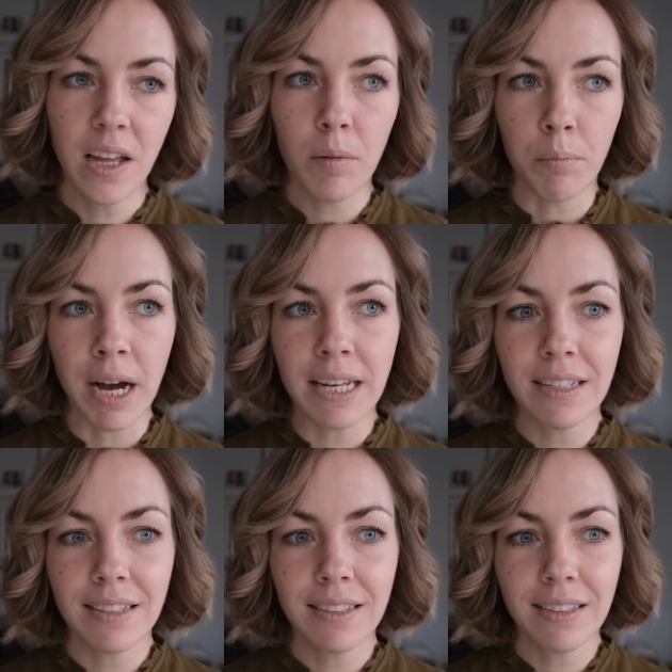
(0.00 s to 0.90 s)
But,
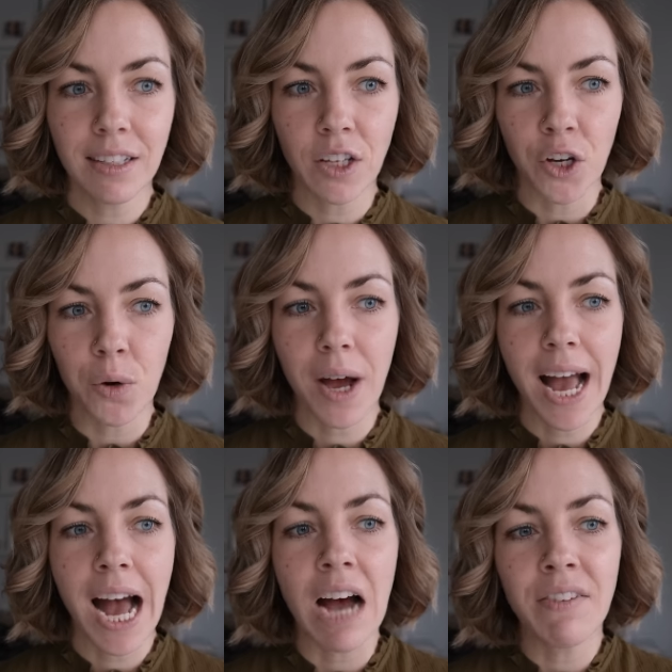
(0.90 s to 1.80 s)
you know,
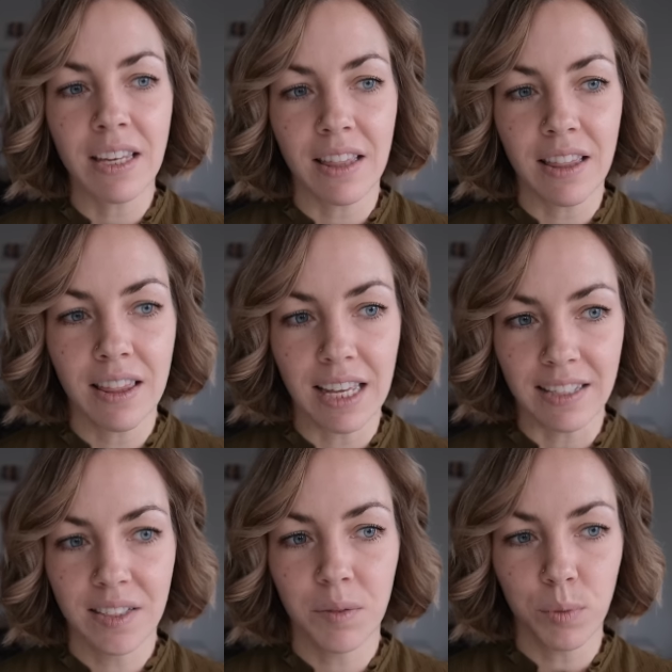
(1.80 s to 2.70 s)
having
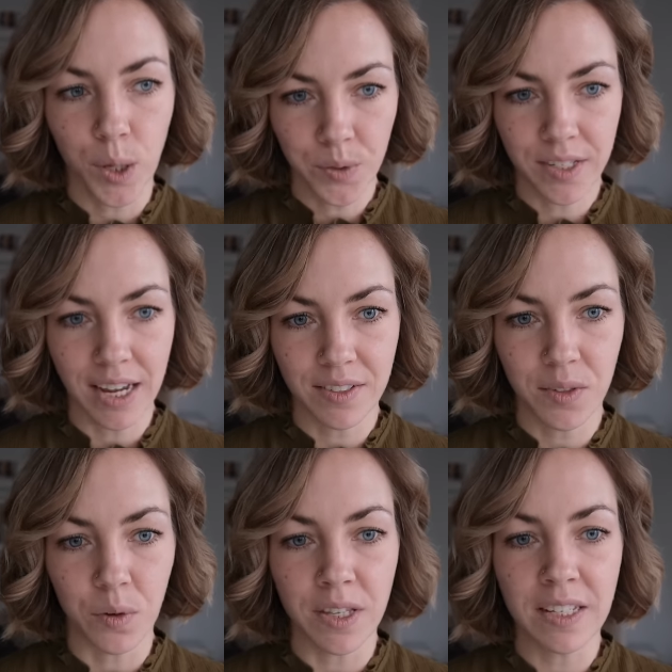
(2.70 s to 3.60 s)
this process
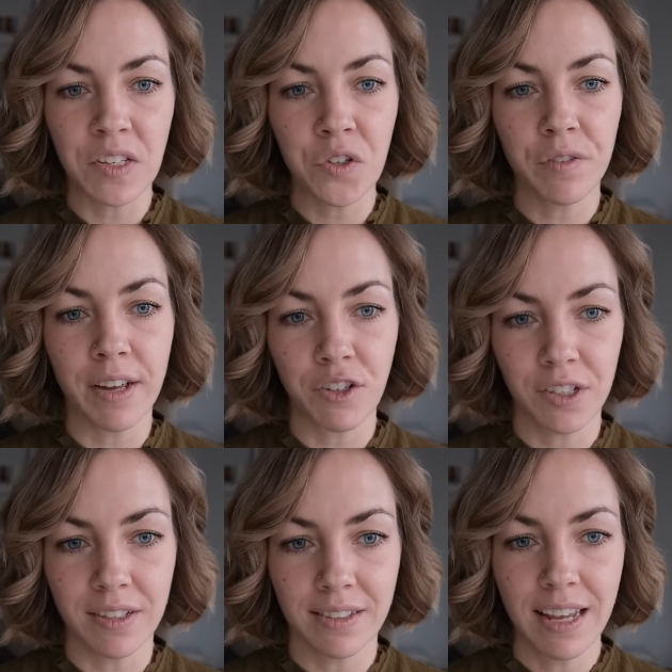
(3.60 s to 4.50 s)
or these
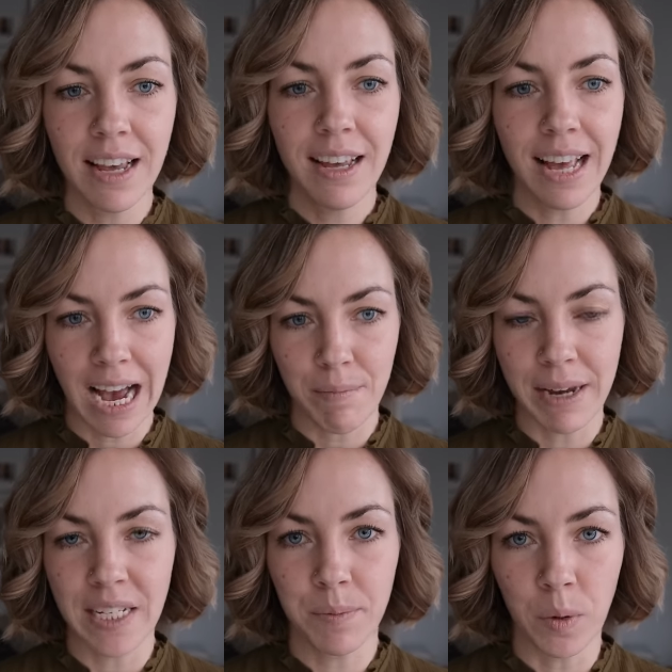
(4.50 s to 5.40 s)
interventions at my
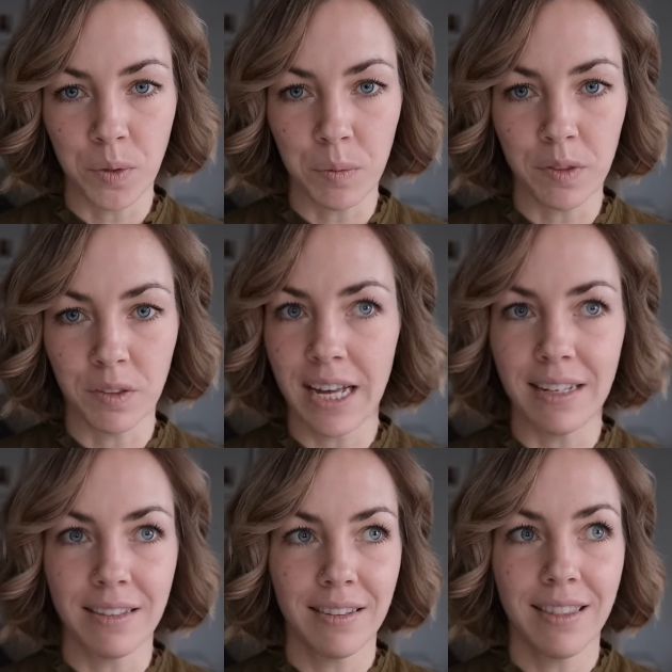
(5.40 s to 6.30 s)
disposal
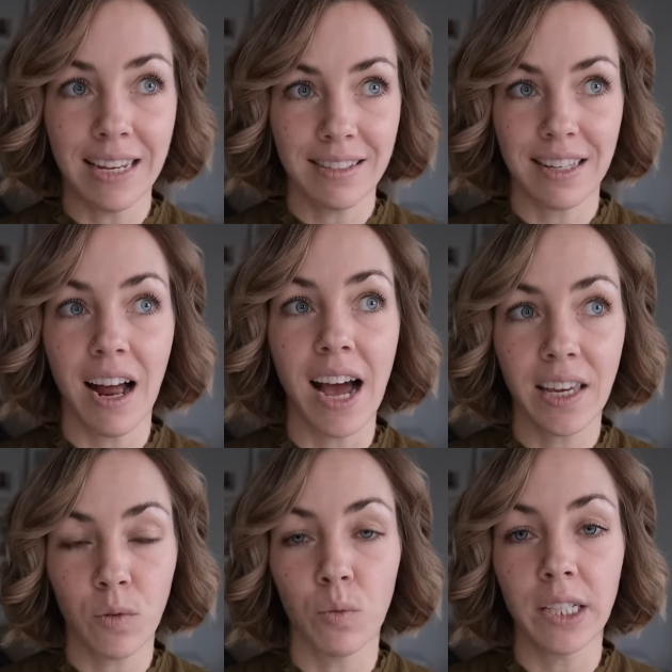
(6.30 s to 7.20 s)
and things that I
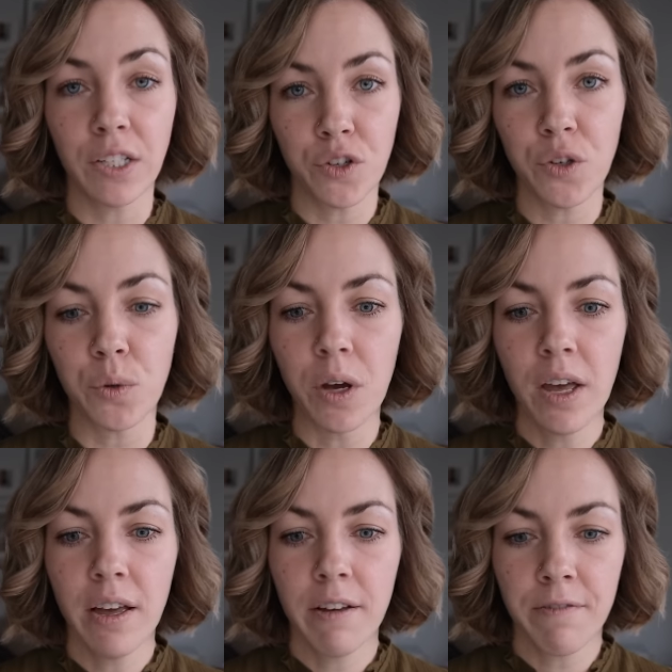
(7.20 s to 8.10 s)
can really do
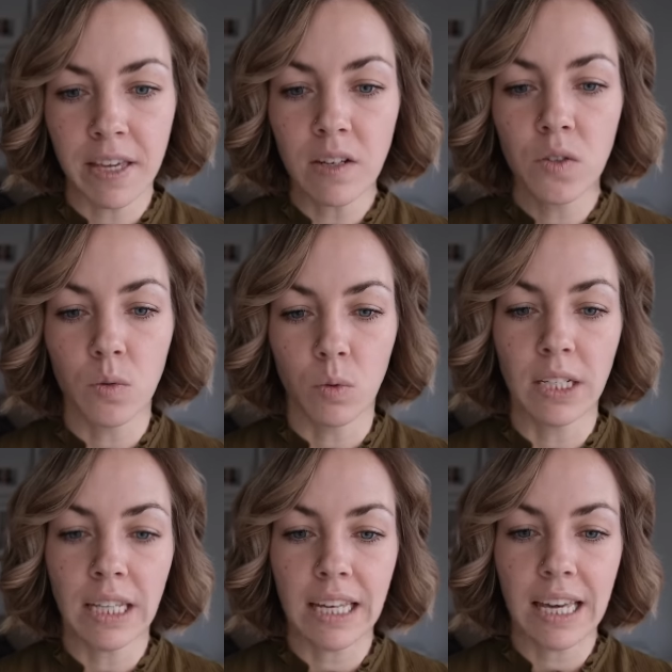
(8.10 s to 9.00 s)
feels
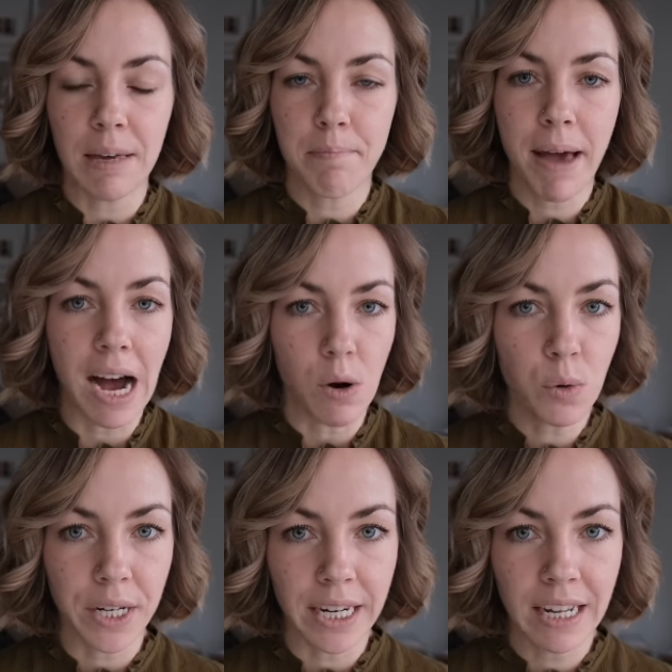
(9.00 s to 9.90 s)
really
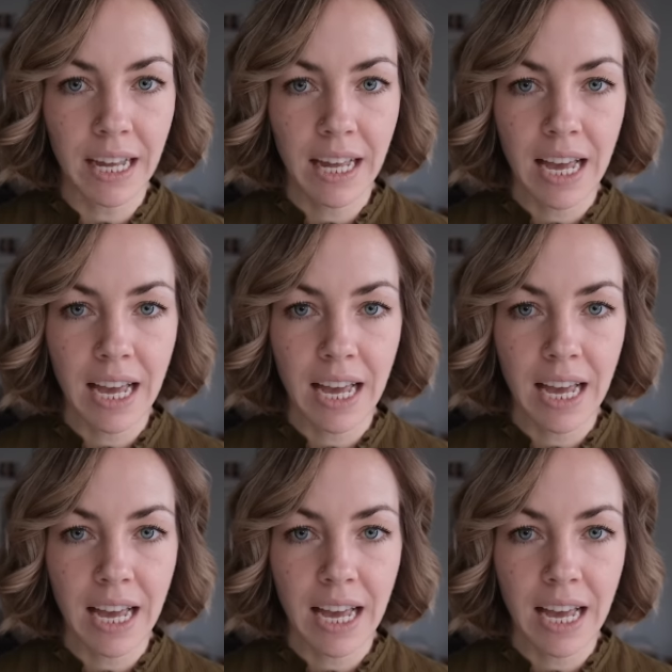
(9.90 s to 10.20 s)
empowering.